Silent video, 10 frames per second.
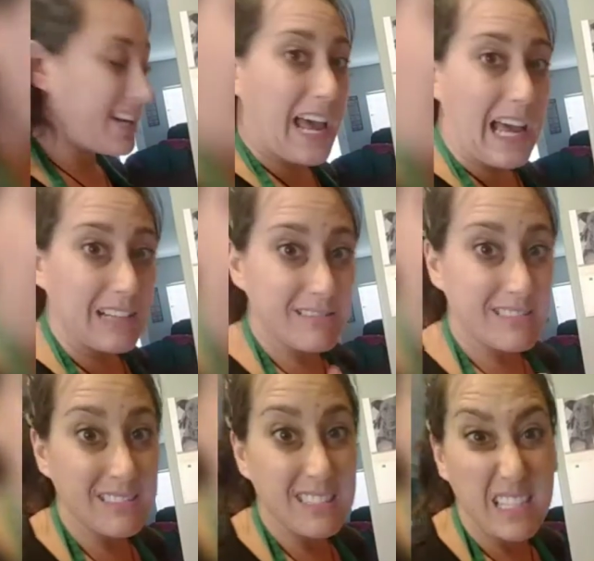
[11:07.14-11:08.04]
it at
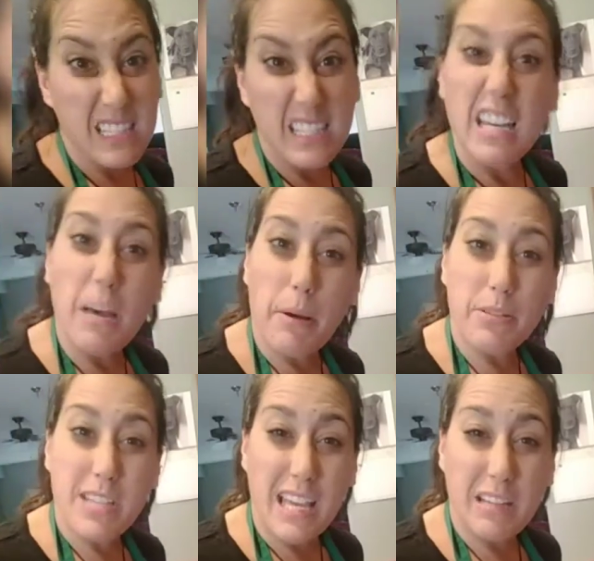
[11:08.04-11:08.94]

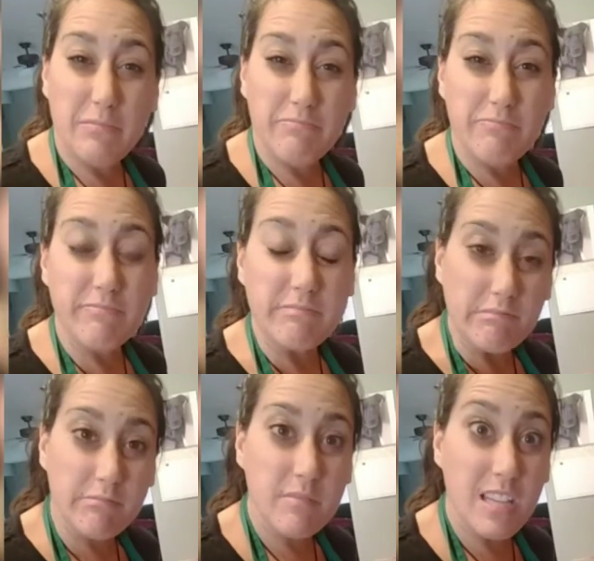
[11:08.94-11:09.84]
about 10
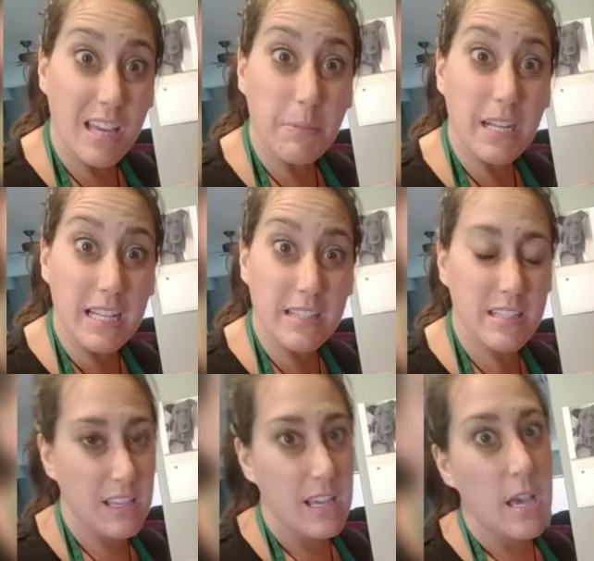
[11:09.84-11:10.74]

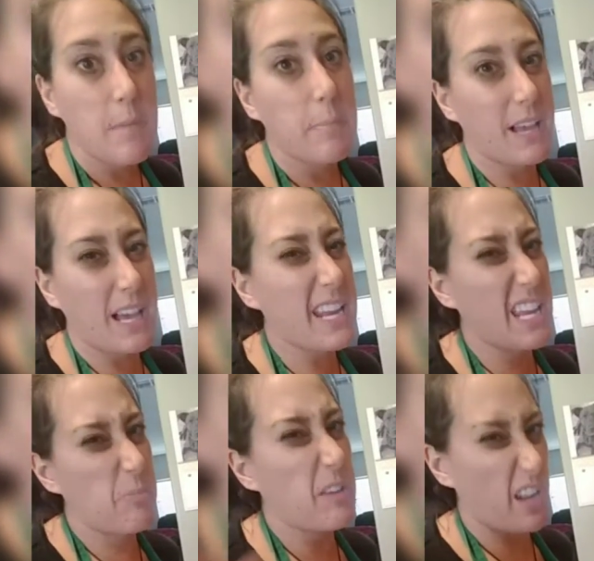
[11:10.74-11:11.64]
minutes, but kind of
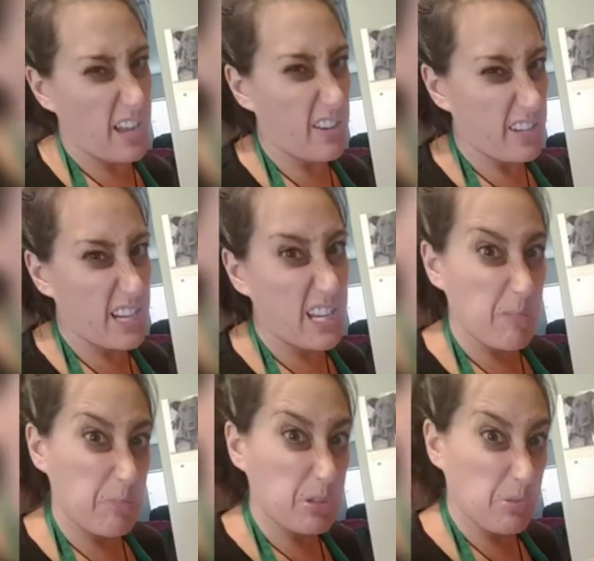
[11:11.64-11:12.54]
keep an eye on it
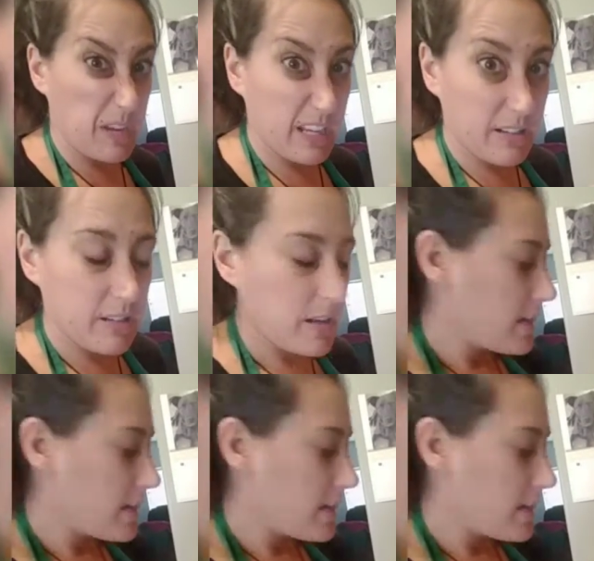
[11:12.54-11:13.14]
in between.